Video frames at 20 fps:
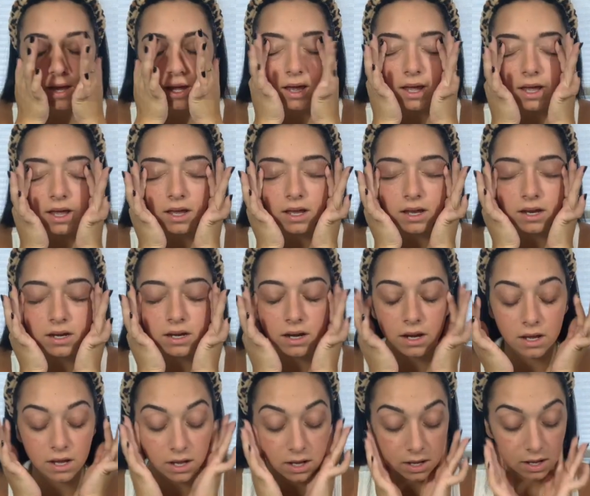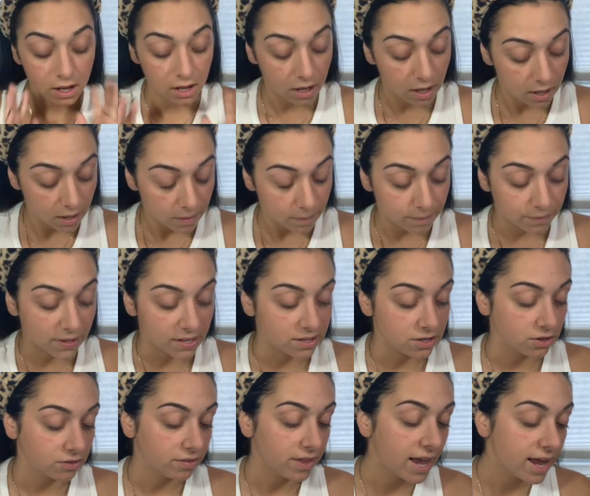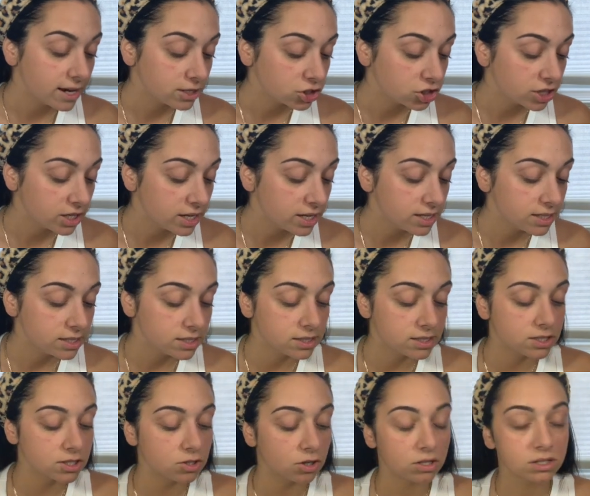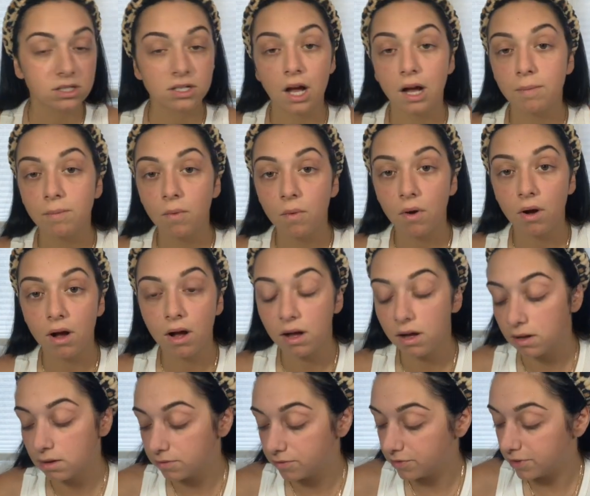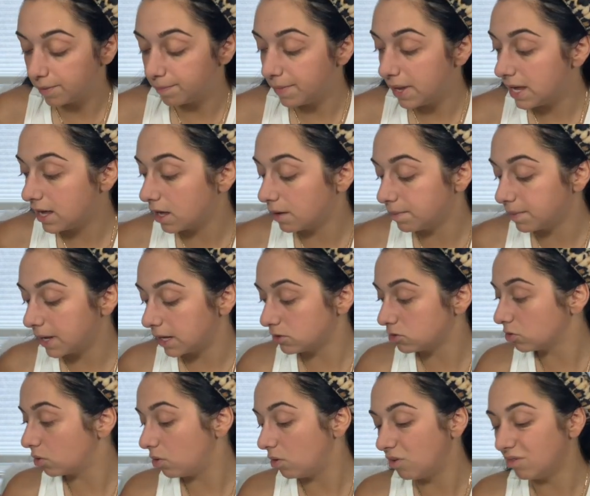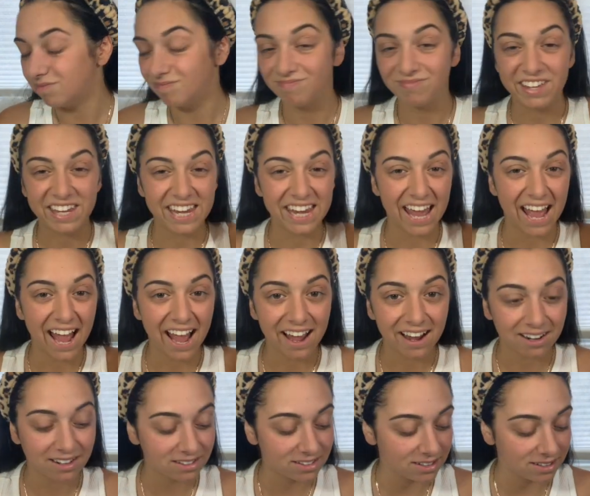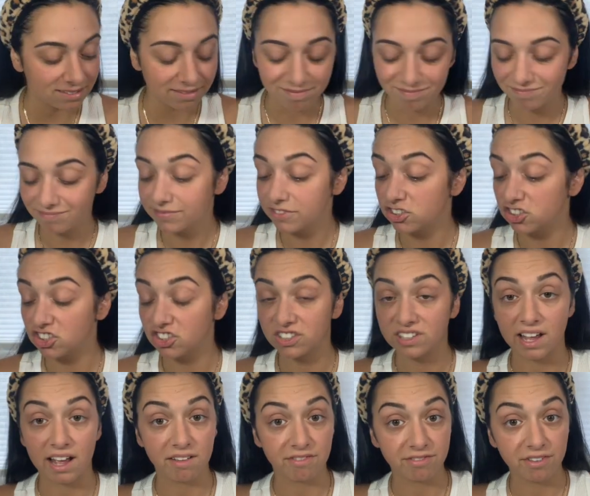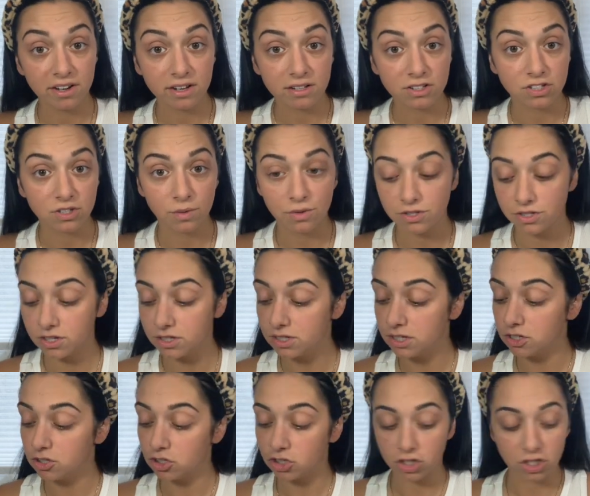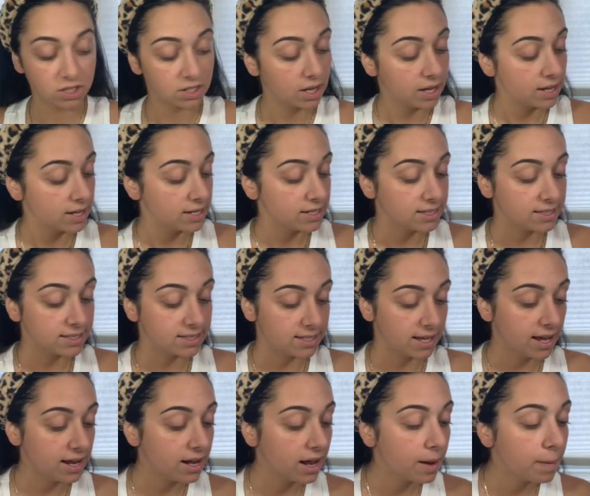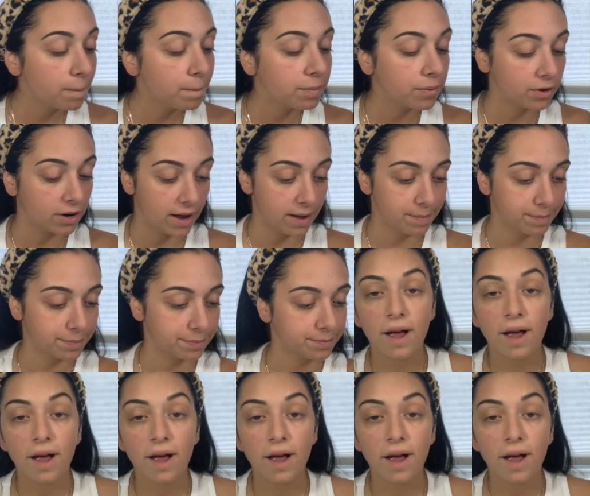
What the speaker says: And then your lashes start to come off, your makeup gets all gacked, and it's not fun. So it's good to just set and prep.